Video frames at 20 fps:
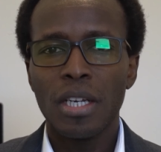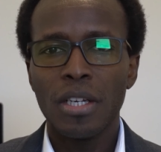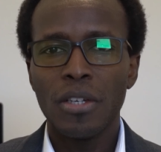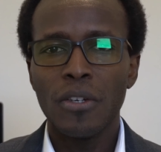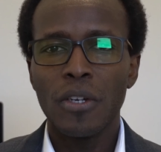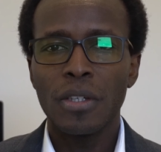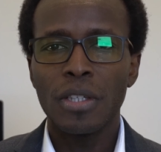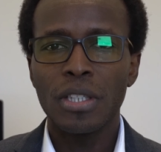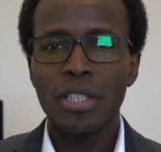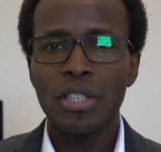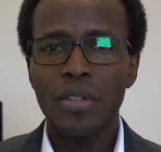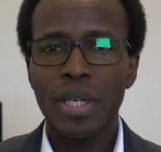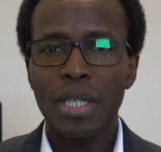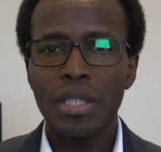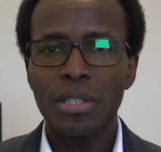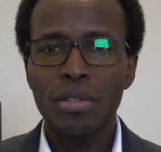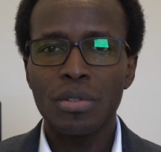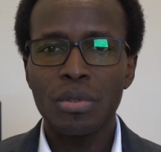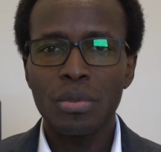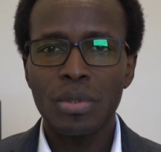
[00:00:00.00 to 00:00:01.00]
You're not
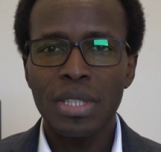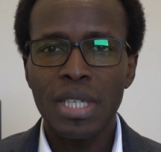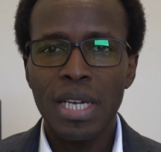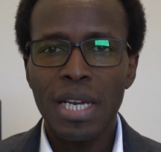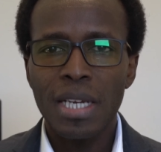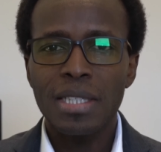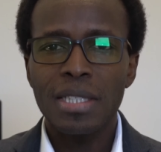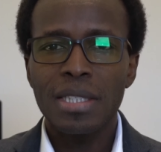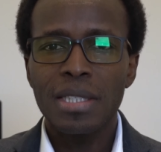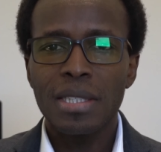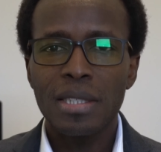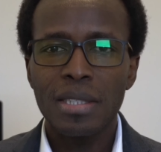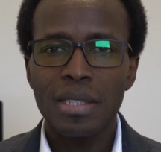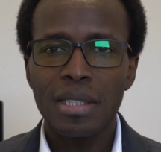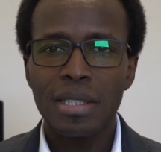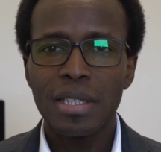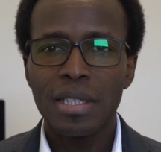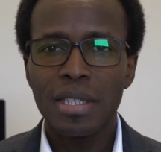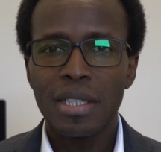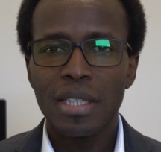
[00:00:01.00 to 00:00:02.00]
trying to test,
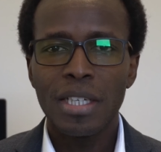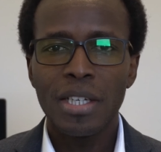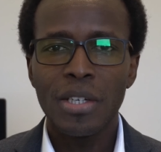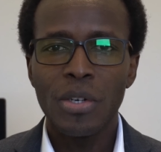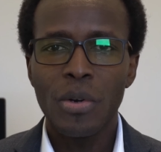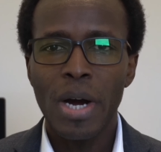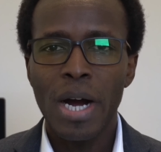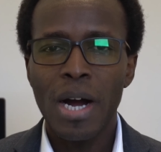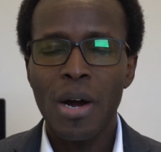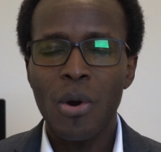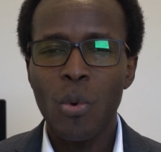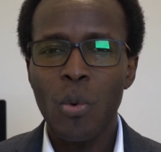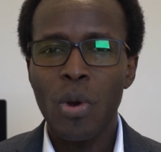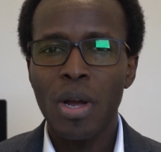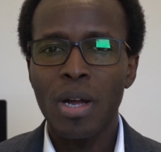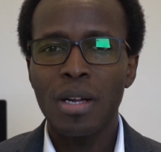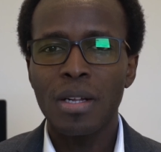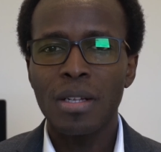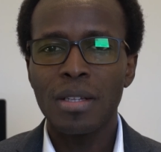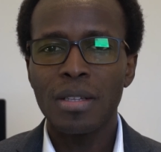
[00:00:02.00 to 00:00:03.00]
how
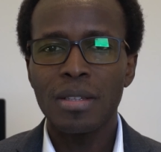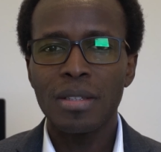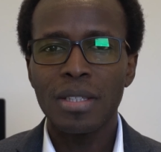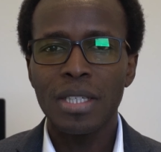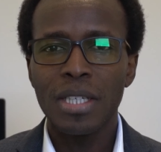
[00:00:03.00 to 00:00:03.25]
well,